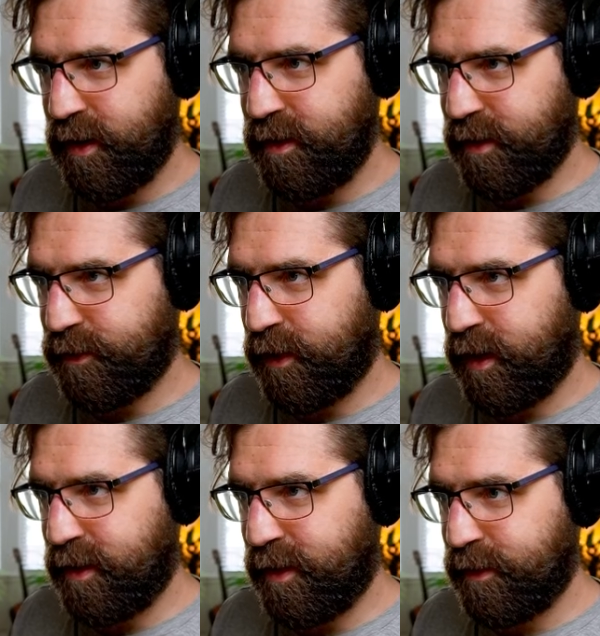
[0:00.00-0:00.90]
That's
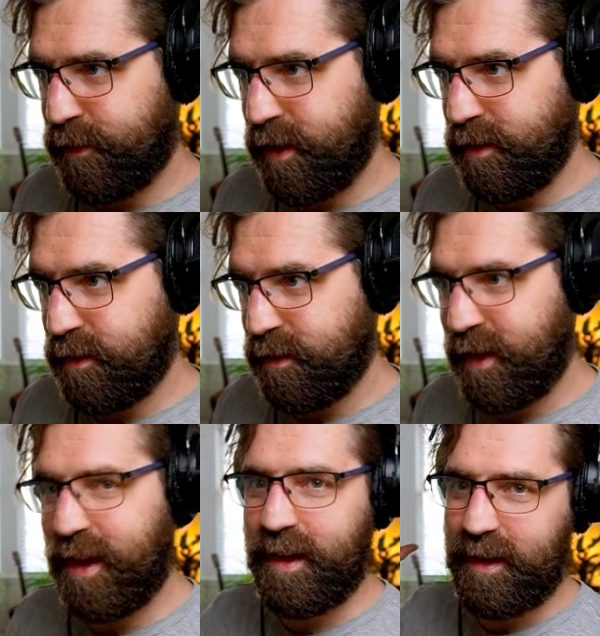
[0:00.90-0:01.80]
fine, that's fine.
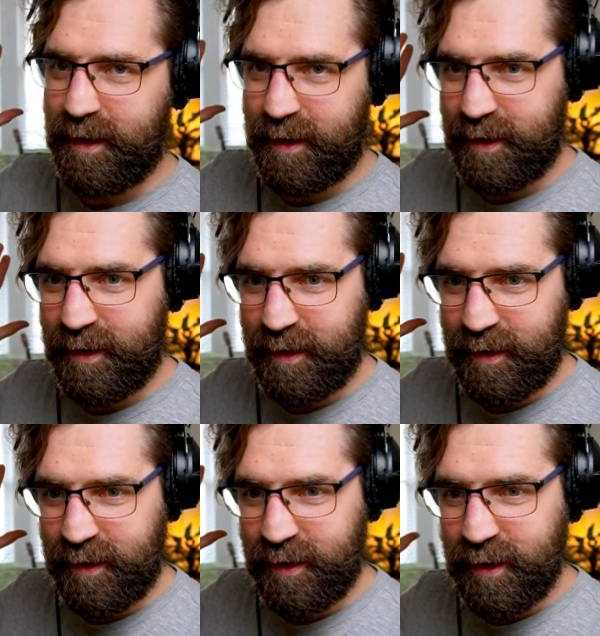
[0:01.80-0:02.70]

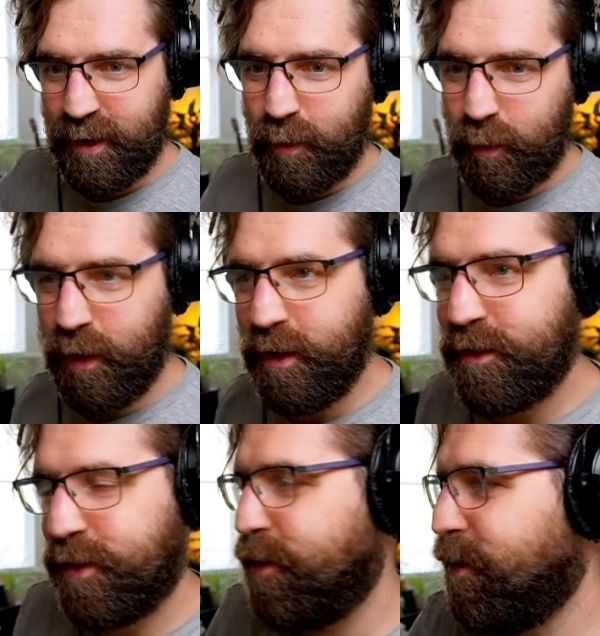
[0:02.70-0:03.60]
Yay! World
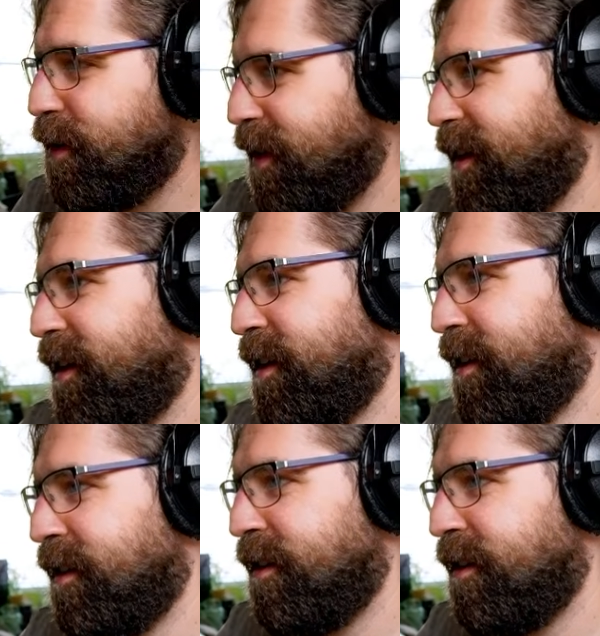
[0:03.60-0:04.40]
2 clear.